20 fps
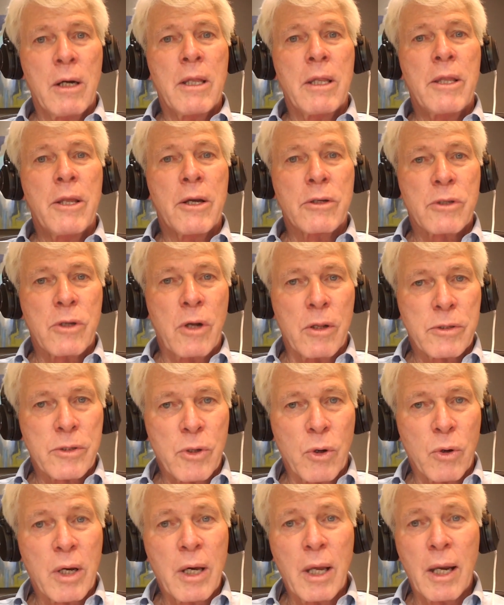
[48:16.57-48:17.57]
There's
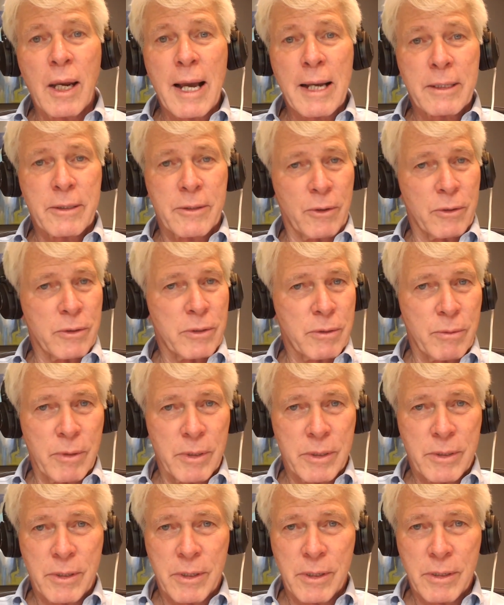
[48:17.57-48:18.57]
also galactose,
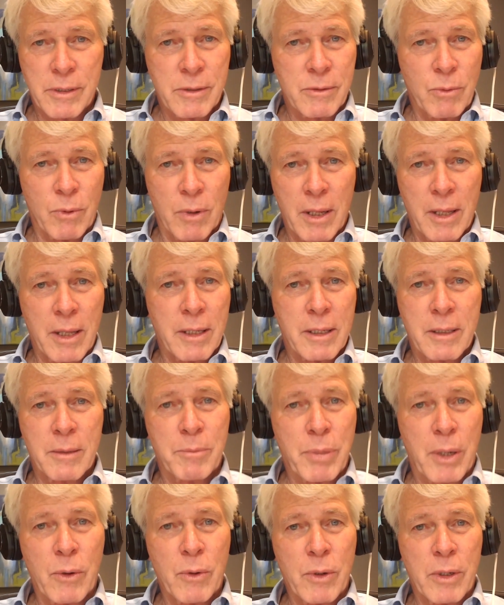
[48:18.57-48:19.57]
which is one of the
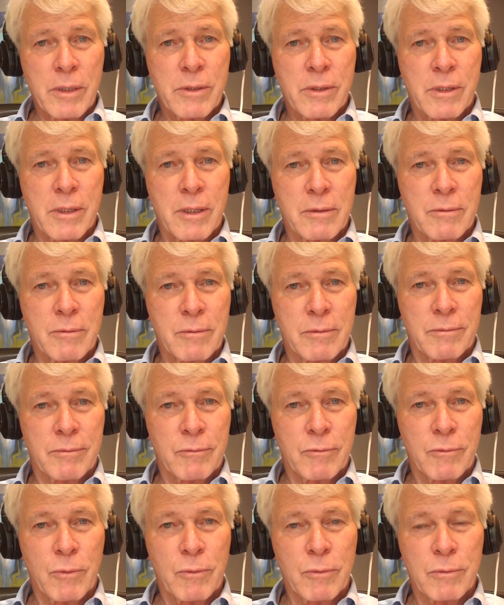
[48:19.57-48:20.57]
components,
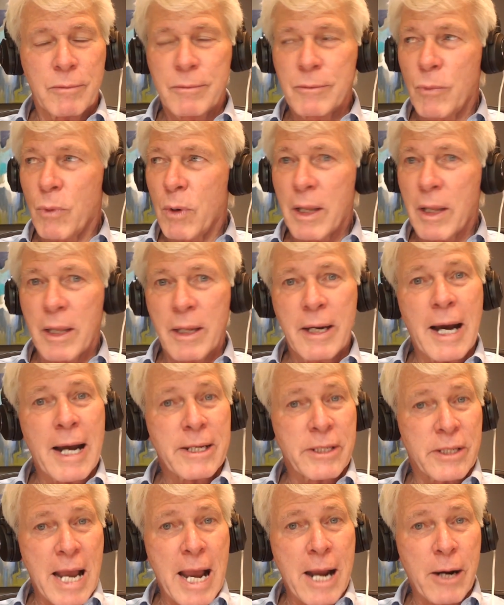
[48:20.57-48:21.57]
one of the
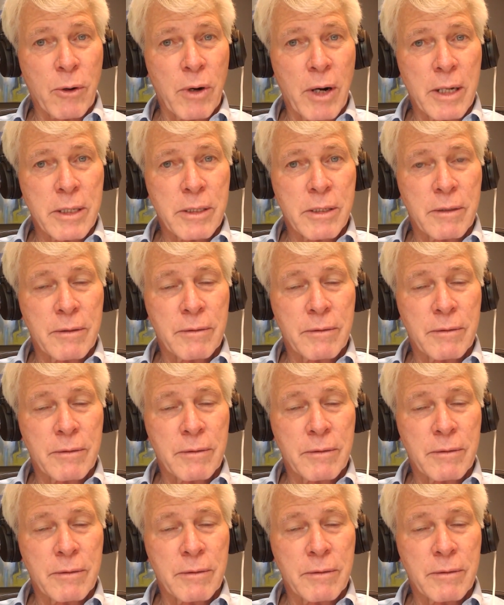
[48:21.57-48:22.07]
disaccharides